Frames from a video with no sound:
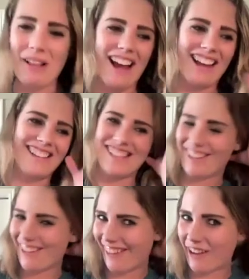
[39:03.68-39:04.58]
lights
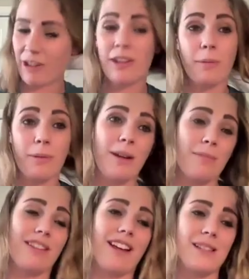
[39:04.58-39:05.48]
and all that well he'll put
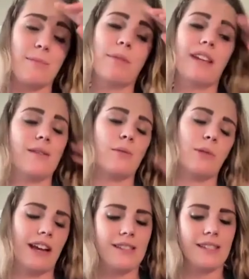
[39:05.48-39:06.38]
up the lights because
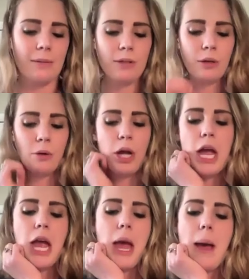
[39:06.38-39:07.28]
we ask him to
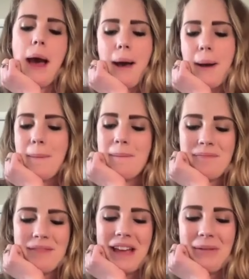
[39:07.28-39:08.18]

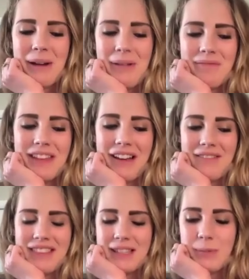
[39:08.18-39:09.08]
um anyway yeah
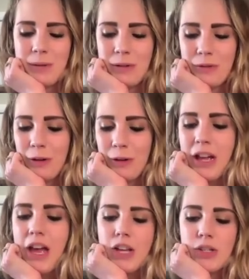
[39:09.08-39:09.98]
that's beautiful
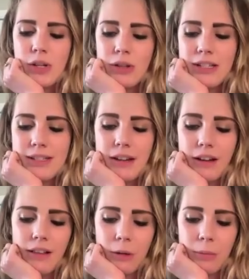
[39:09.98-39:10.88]
so let's talk
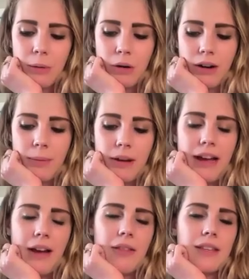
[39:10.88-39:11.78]
a little bit more
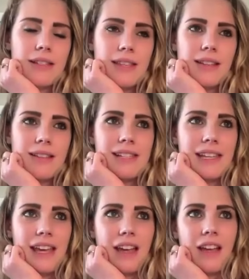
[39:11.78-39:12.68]
about how these things
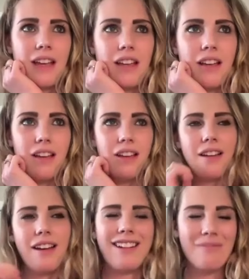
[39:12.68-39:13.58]
get
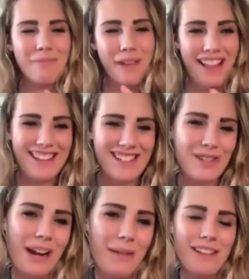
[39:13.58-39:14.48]

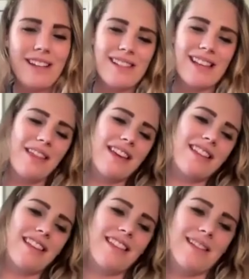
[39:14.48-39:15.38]
unbalanced right because i
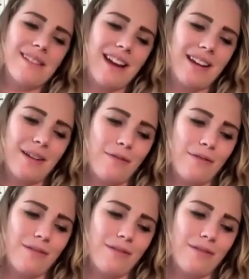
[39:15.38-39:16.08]
think that that's kind of